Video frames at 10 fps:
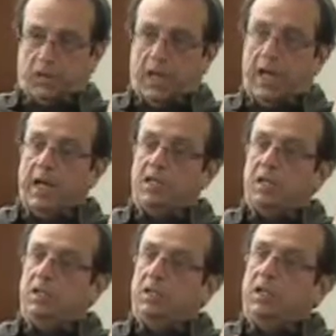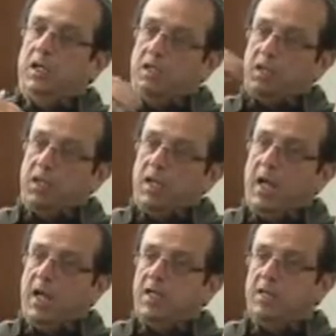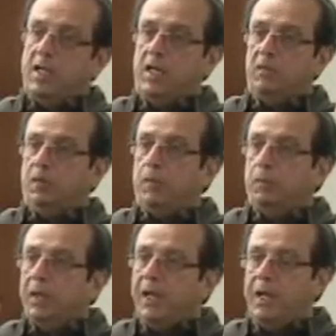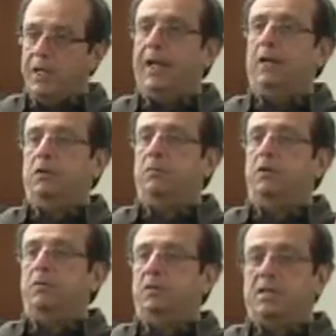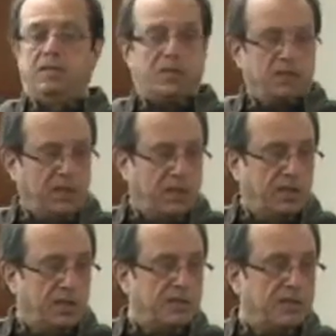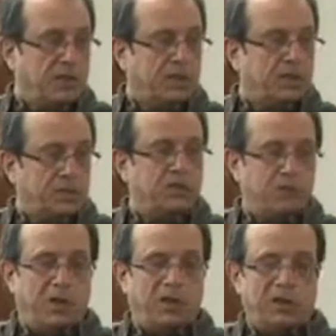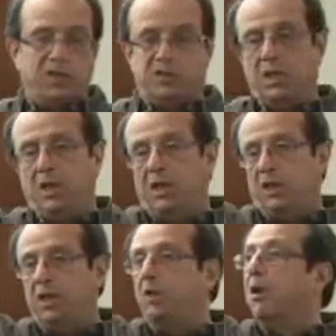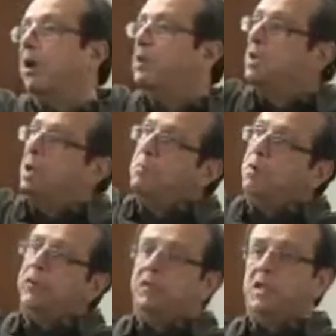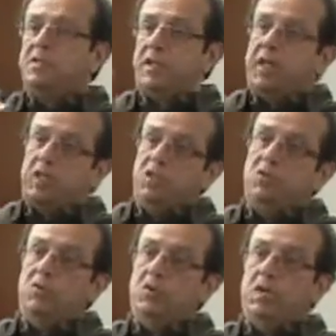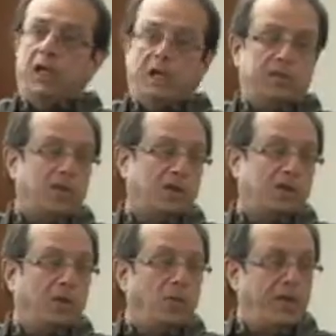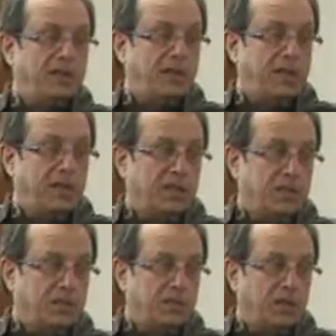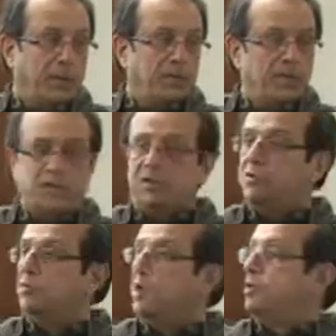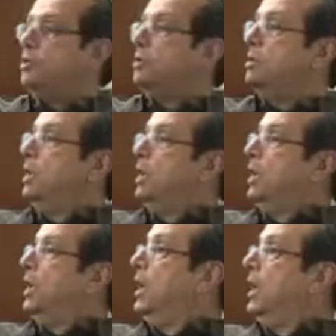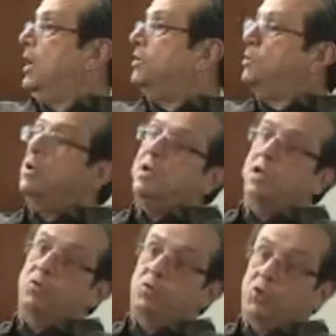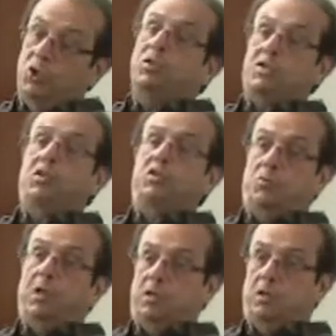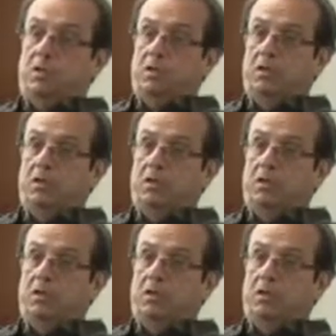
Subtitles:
And it has a planning algorithm that says, okay, this is what the situation is. Here are the number of things that I can do. Is there some way to take this corrupted situation and turn it into a good situation?